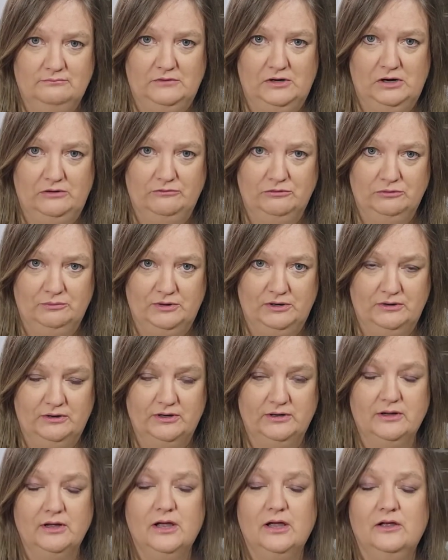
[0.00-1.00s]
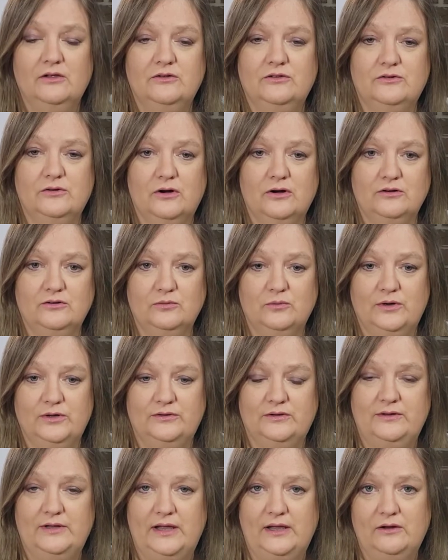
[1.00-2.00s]
Covered period starts with
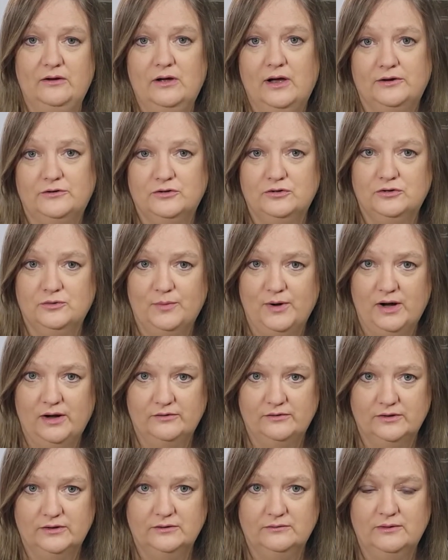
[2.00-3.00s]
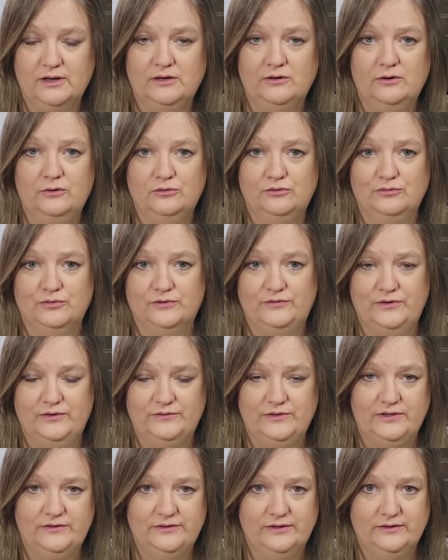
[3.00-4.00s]
the day you got your deposit and goes for
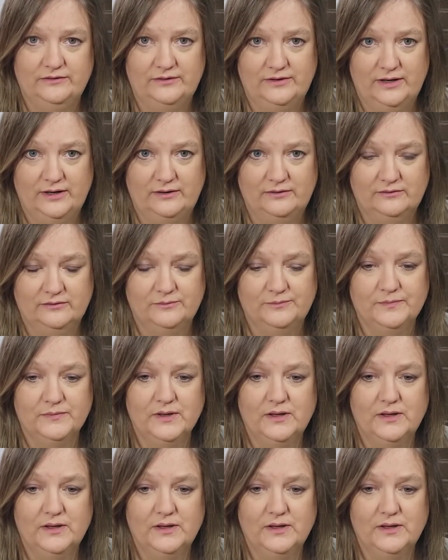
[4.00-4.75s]
56 days.